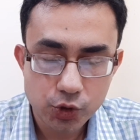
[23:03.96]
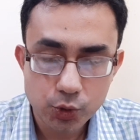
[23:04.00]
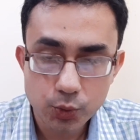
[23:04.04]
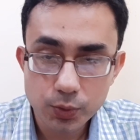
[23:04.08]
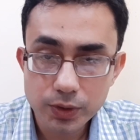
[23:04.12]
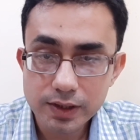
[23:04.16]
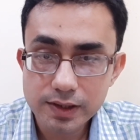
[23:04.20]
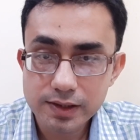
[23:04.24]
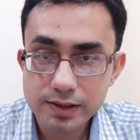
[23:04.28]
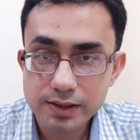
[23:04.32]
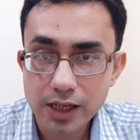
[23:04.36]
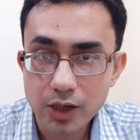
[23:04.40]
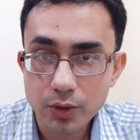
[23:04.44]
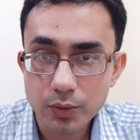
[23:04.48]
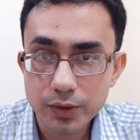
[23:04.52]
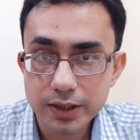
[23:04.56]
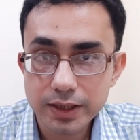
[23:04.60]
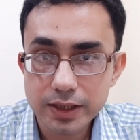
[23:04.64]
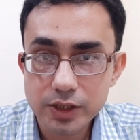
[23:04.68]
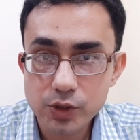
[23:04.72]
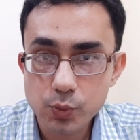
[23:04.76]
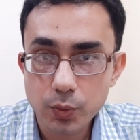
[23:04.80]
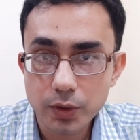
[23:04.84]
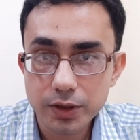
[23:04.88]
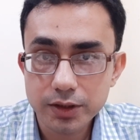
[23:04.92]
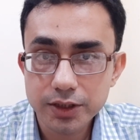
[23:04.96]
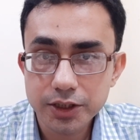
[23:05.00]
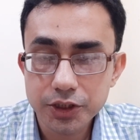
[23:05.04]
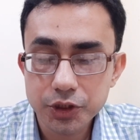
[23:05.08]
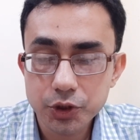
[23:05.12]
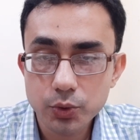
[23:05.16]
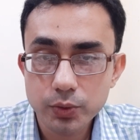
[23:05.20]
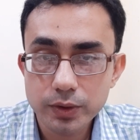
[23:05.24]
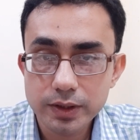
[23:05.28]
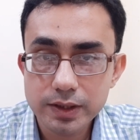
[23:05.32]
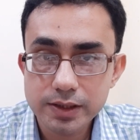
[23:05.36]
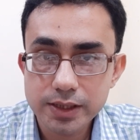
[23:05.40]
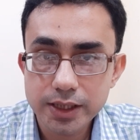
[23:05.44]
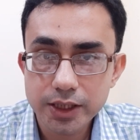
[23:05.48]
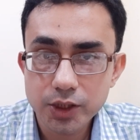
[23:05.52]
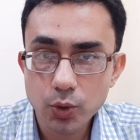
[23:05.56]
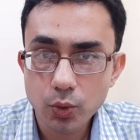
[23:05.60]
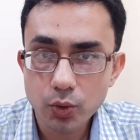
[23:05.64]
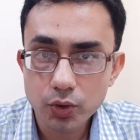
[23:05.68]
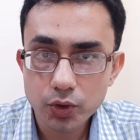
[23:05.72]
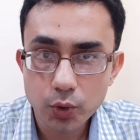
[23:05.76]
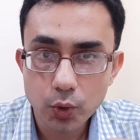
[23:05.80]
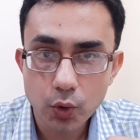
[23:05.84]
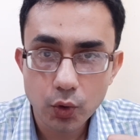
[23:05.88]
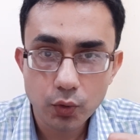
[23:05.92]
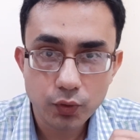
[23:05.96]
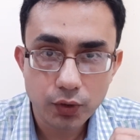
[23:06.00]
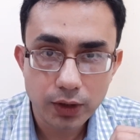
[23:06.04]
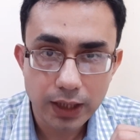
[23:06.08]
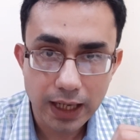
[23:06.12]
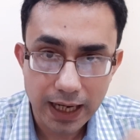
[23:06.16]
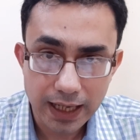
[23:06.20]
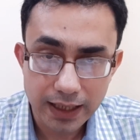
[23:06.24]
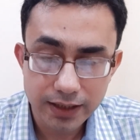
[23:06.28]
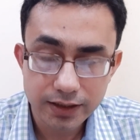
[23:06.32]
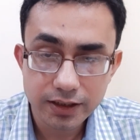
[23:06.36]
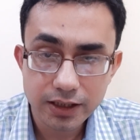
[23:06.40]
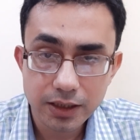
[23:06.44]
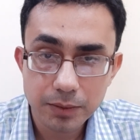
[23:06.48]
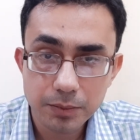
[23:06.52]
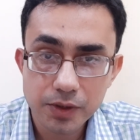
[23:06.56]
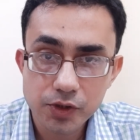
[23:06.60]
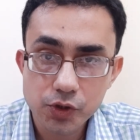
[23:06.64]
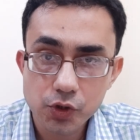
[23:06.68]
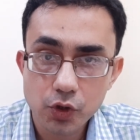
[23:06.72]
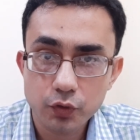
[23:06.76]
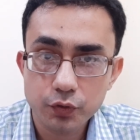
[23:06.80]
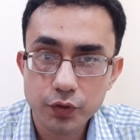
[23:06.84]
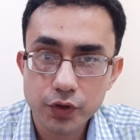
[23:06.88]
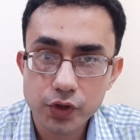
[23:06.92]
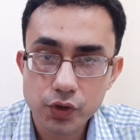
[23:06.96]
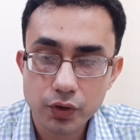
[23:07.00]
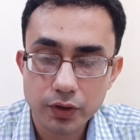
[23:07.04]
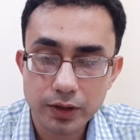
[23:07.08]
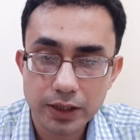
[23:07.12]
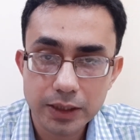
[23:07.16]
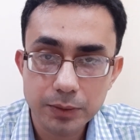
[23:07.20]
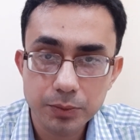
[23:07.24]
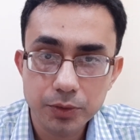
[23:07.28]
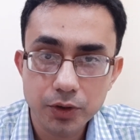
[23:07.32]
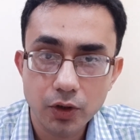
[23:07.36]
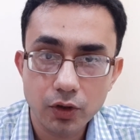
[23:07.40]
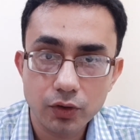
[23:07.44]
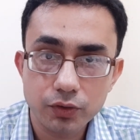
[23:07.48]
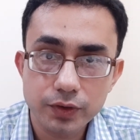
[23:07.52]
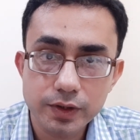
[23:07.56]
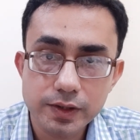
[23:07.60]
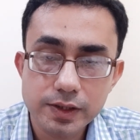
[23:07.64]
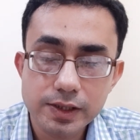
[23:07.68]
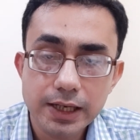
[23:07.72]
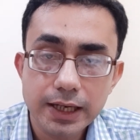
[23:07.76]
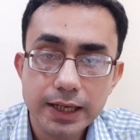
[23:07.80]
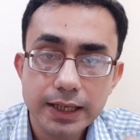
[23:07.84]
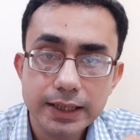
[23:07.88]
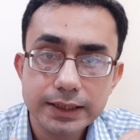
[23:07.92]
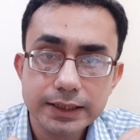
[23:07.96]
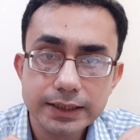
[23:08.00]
students nowadays, what they do is they don't go for either MS Office or LibreOffice.